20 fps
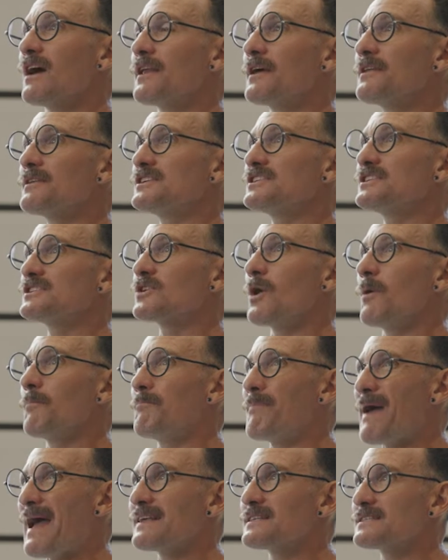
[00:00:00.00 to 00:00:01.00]
I don't think she's got
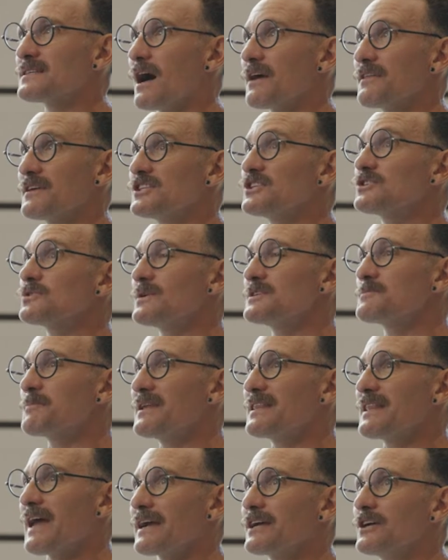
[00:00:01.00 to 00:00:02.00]
better. I think she's always
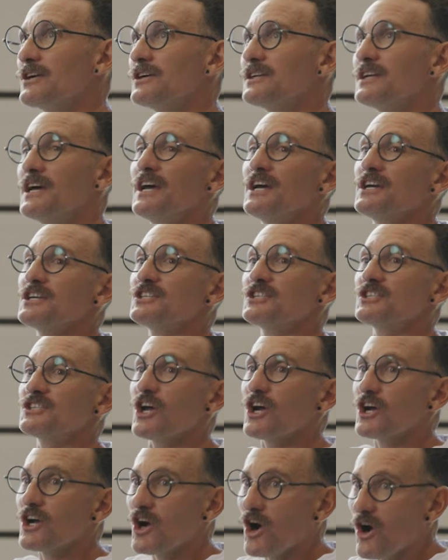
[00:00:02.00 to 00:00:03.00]
been that good.
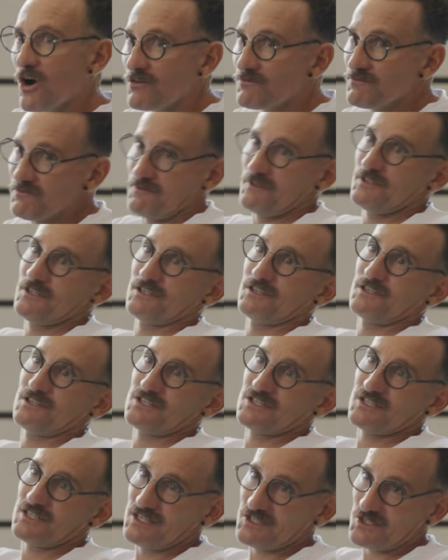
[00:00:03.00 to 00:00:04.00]
Her
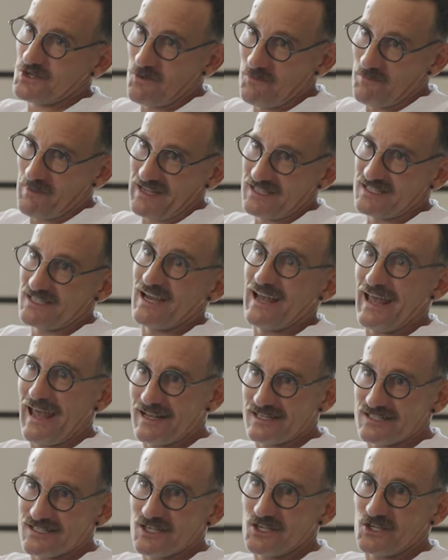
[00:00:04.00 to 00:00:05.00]
confidence has got better,
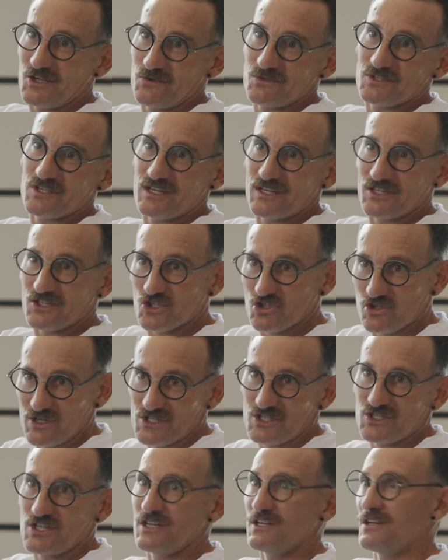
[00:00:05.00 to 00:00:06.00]
executing and
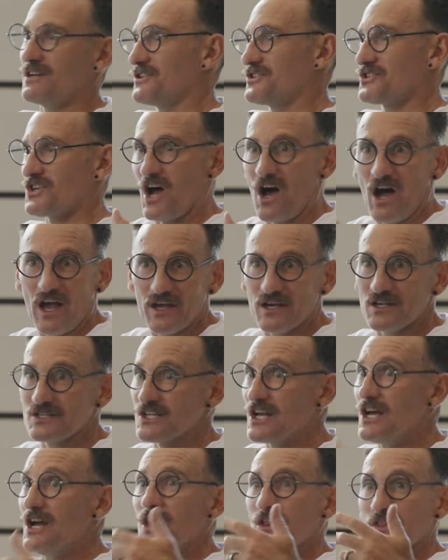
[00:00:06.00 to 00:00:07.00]
trusting her tyres,
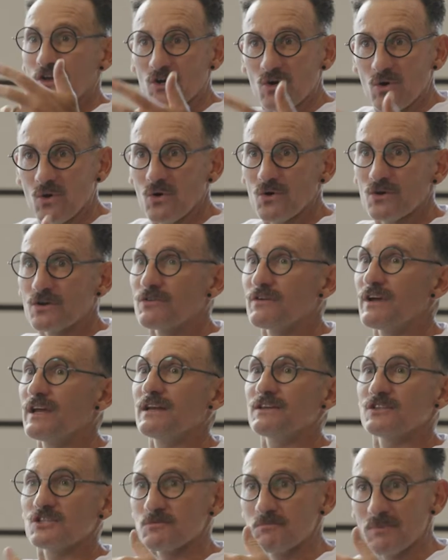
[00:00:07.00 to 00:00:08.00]
the
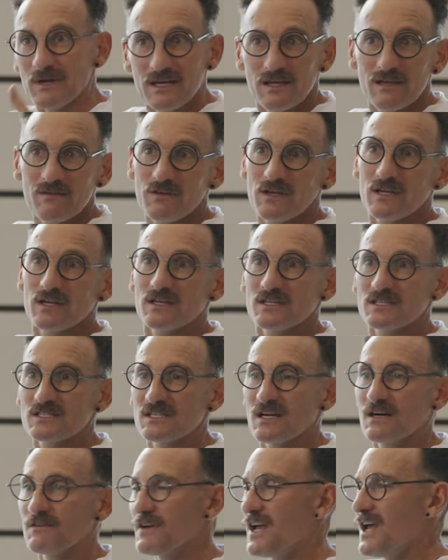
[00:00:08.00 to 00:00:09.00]
cornering, just believing in
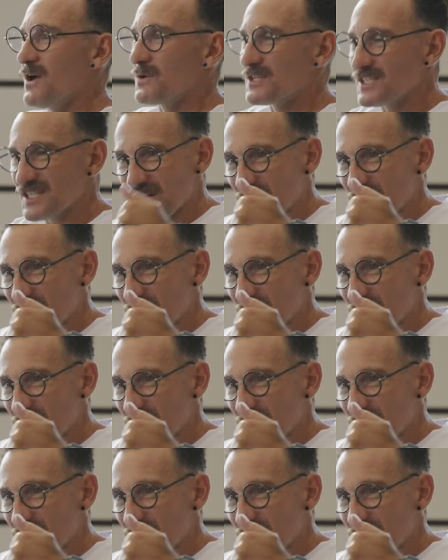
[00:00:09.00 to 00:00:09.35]
herself, which I